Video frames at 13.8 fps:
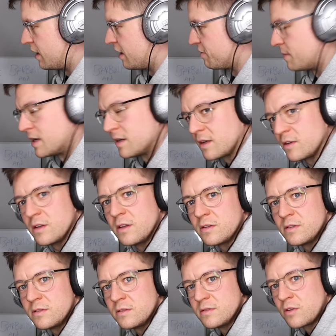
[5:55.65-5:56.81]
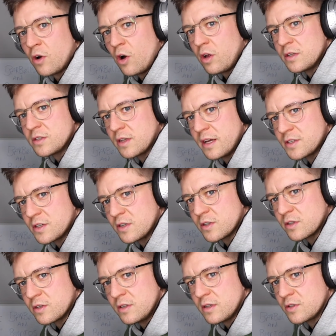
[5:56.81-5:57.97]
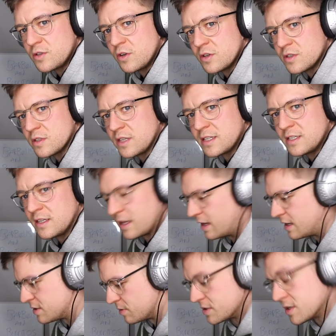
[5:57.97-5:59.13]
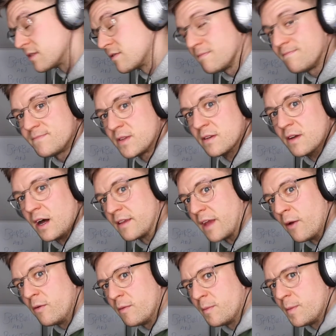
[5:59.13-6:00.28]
if my college lecturers or tutors is listening to this, which I, I doubt,